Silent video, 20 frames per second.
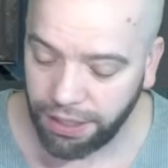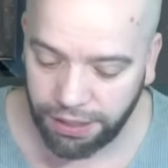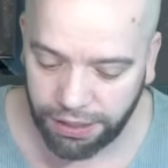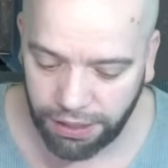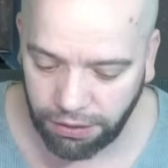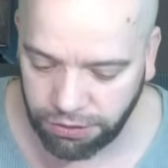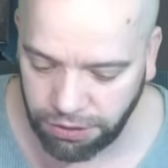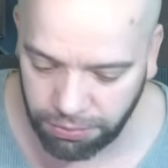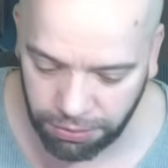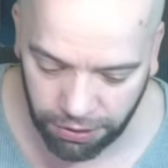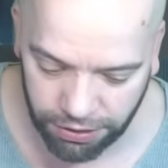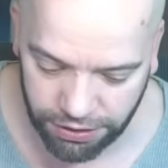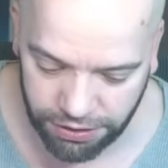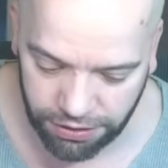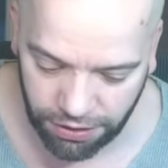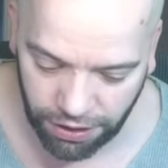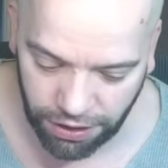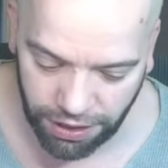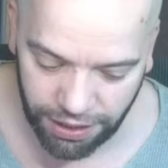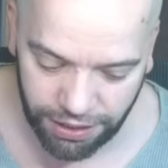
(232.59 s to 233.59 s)
Now, to be honest,
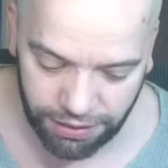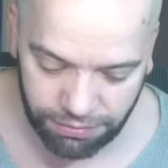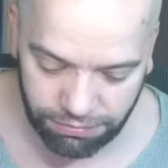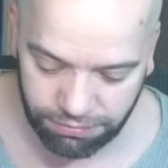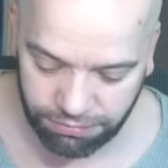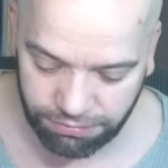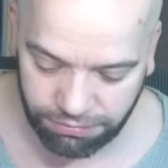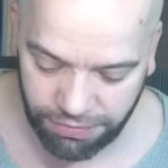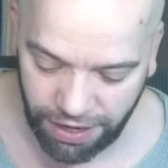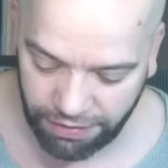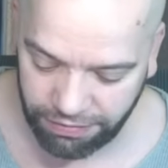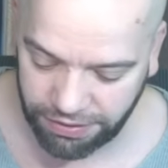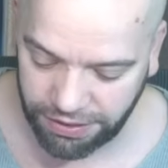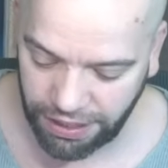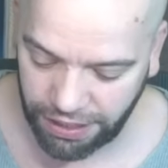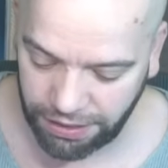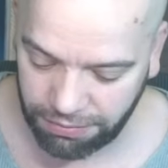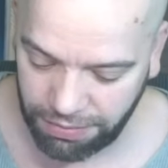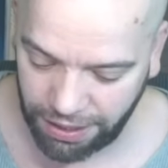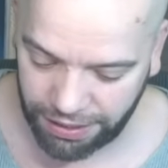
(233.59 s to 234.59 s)
I never
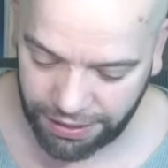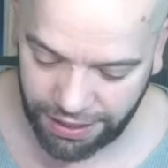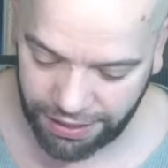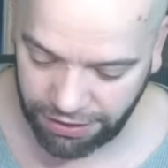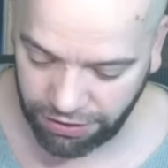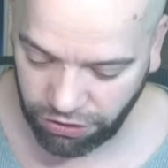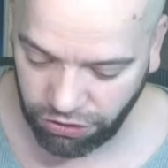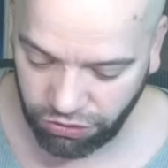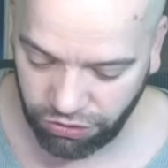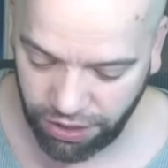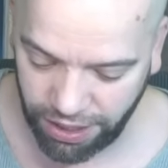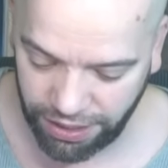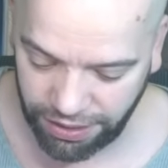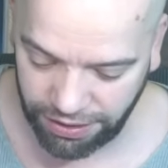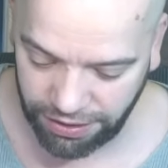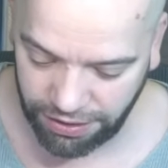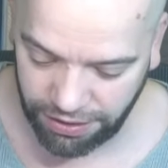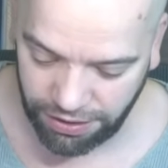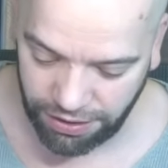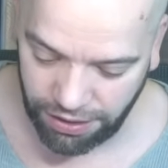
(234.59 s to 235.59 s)
take the magnetic tray
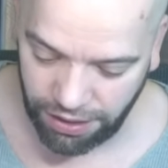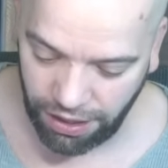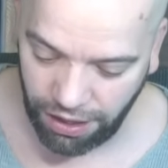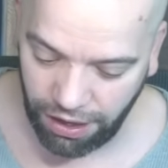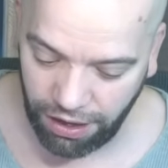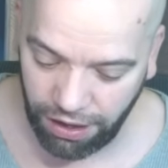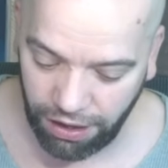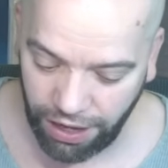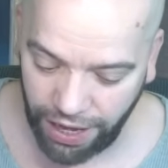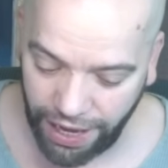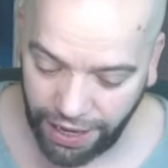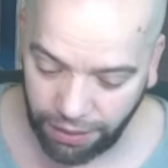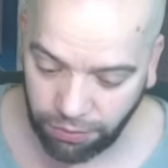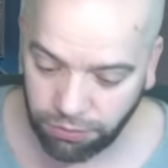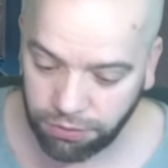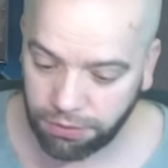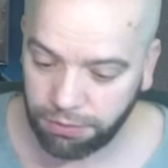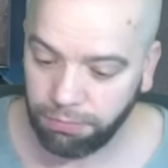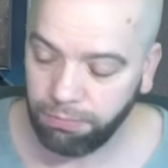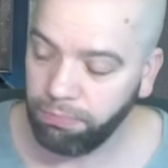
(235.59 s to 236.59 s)

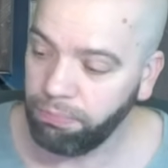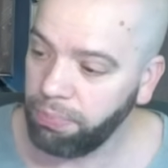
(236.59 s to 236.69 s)
out,